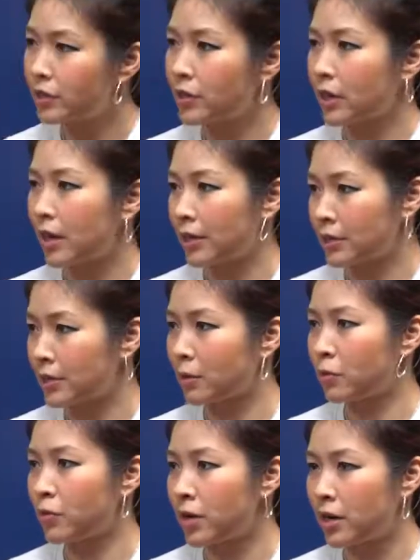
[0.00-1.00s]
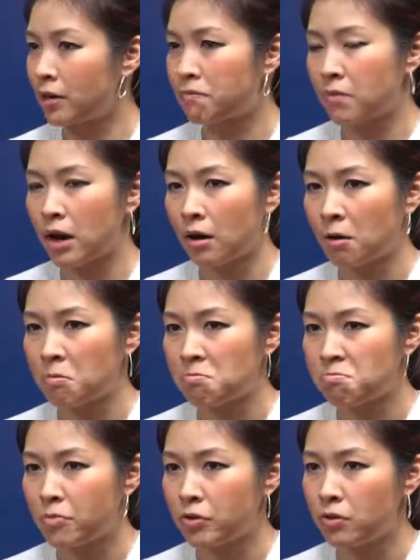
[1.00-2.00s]
like somewhere
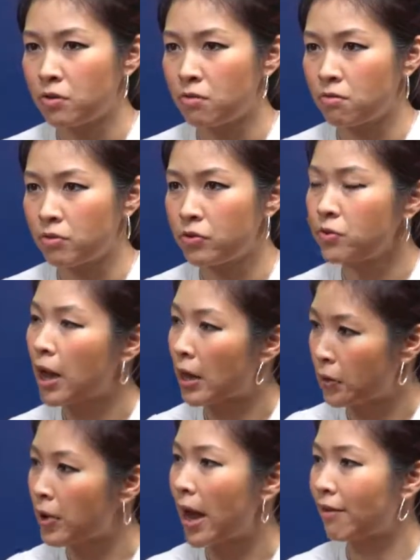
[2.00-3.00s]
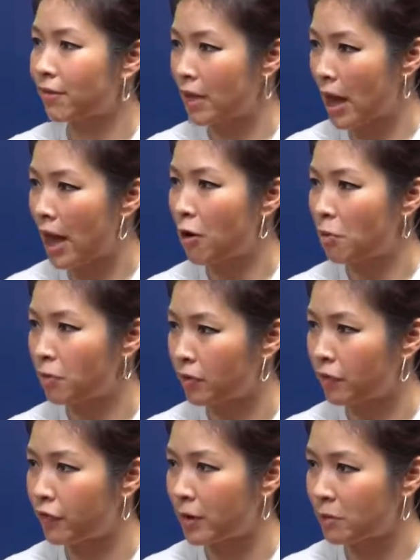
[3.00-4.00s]
you have the help
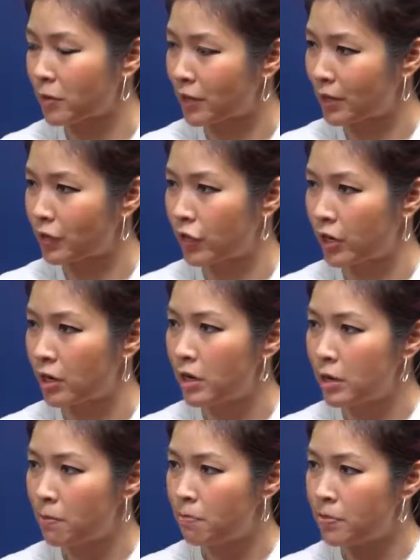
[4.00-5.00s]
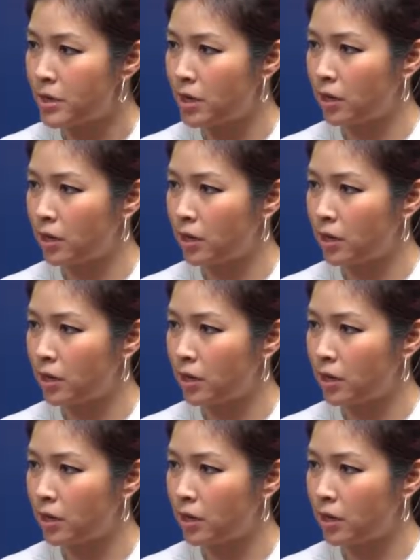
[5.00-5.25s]
from such a big